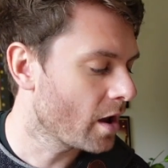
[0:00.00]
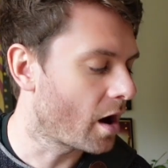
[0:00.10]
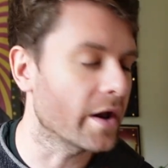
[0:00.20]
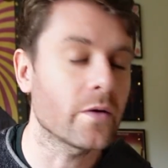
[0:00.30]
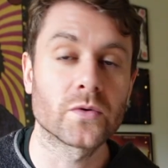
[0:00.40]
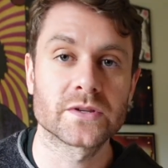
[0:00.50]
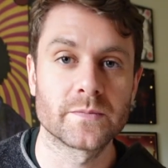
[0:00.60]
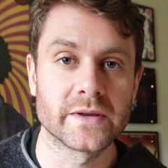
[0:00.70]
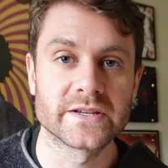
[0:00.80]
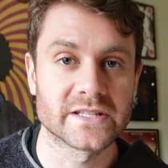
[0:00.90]
I don't want to
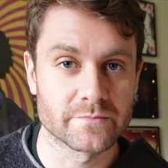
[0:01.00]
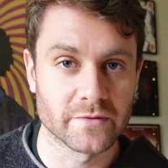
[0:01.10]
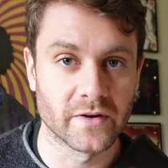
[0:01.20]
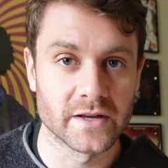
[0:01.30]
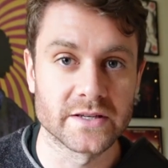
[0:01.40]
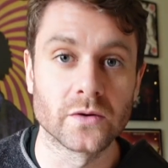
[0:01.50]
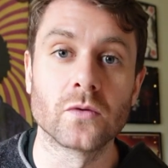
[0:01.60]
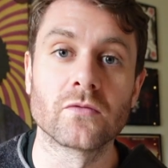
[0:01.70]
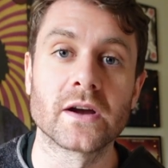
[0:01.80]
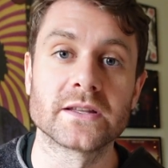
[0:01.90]
be just improvising
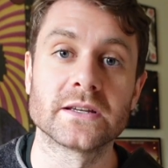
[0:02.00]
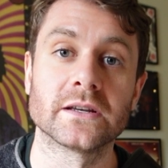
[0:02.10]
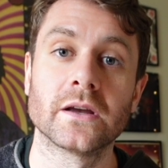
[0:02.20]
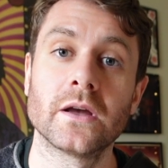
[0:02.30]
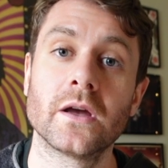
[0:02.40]
or writing